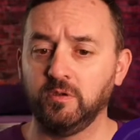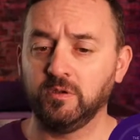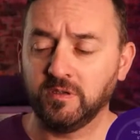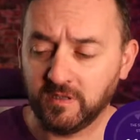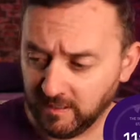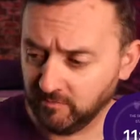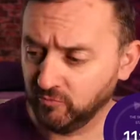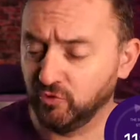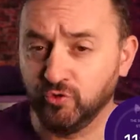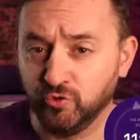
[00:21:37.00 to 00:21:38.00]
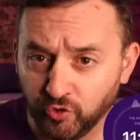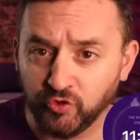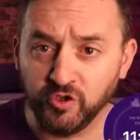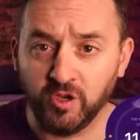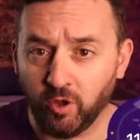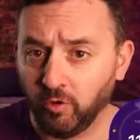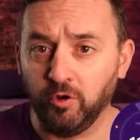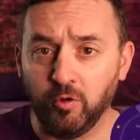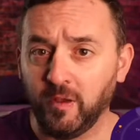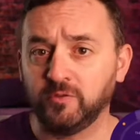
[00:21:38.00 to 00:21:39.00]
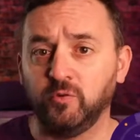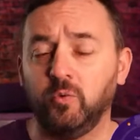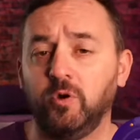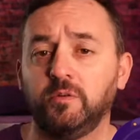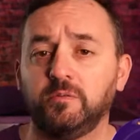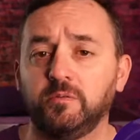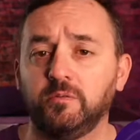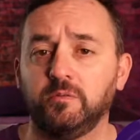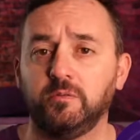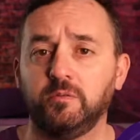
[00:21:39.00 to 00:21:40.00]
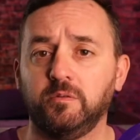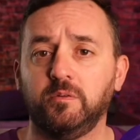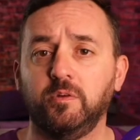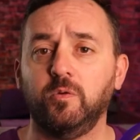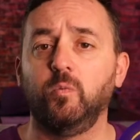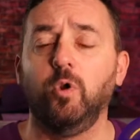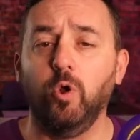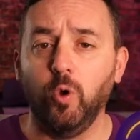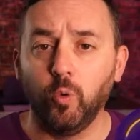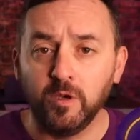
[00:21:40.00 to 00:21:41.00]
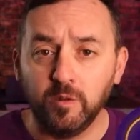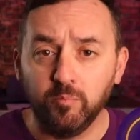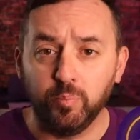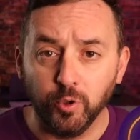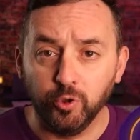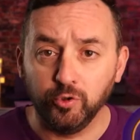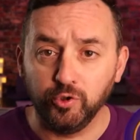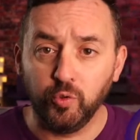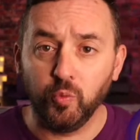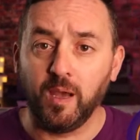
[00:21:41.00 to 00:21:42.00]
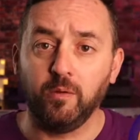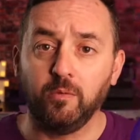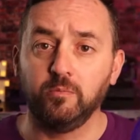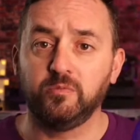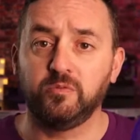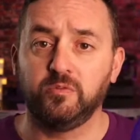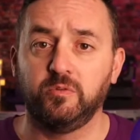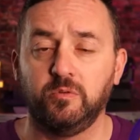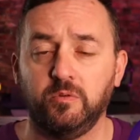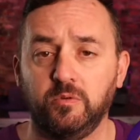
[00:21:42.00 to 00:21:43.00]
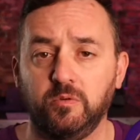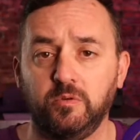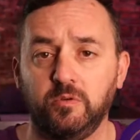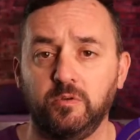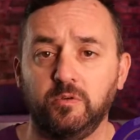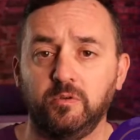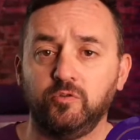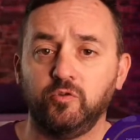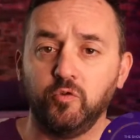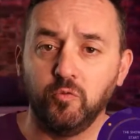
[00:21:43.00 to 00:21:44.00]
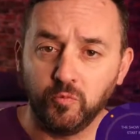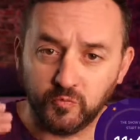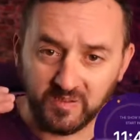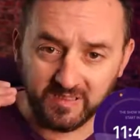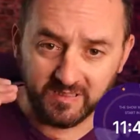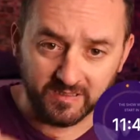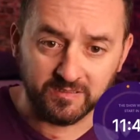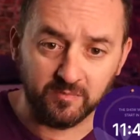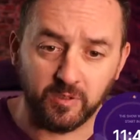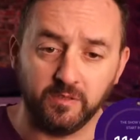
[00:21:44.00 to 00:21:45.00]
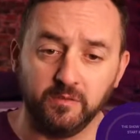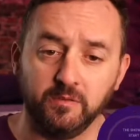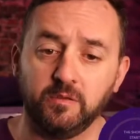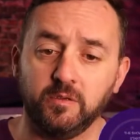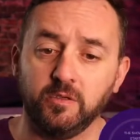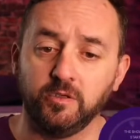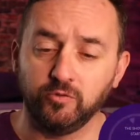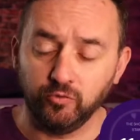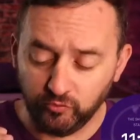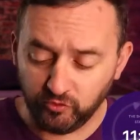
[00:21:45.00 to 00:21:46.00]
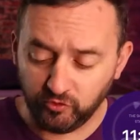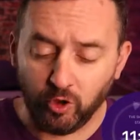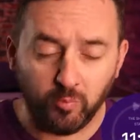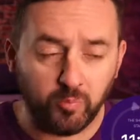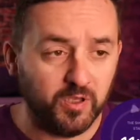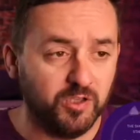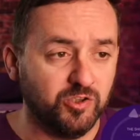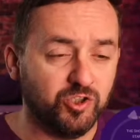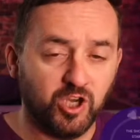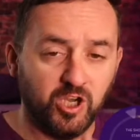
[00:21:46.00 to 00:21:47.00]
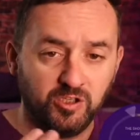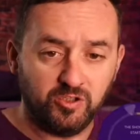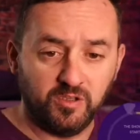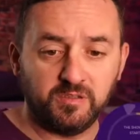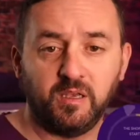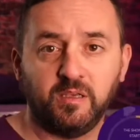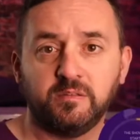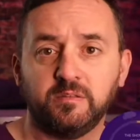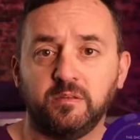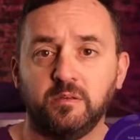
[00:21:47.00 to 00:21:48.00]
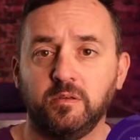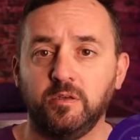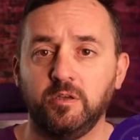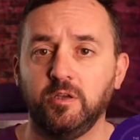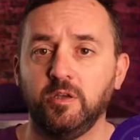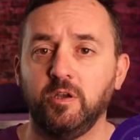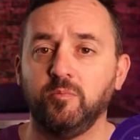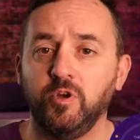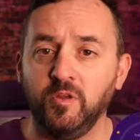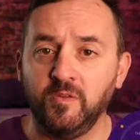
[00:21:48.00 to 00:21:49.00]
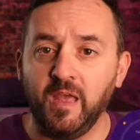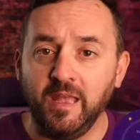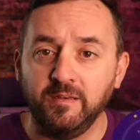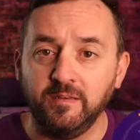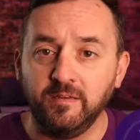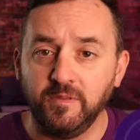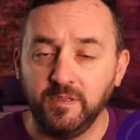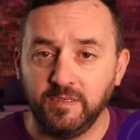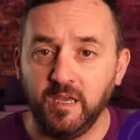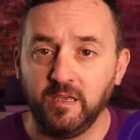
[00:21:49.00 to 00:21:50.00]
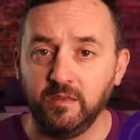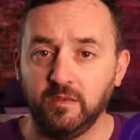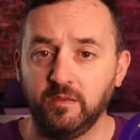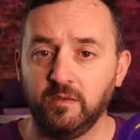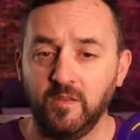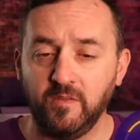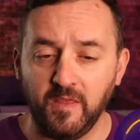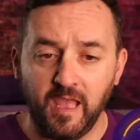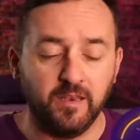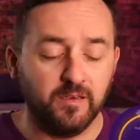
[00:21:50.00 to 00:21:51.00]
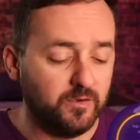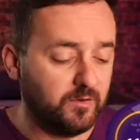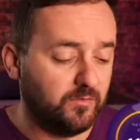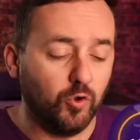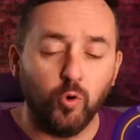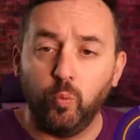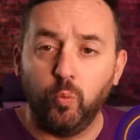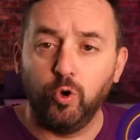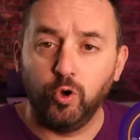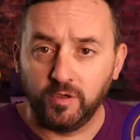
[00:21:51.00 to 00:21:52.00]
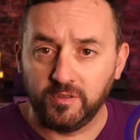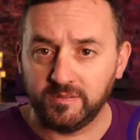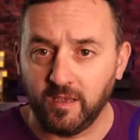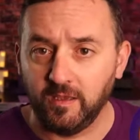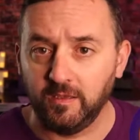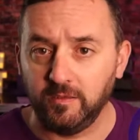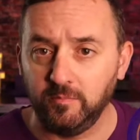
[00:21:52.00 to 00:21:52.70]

keep drudging on no matter what, will only burn you out. So you must be disciplined to stop and change the task. But at the end of the day, at the end of your work time,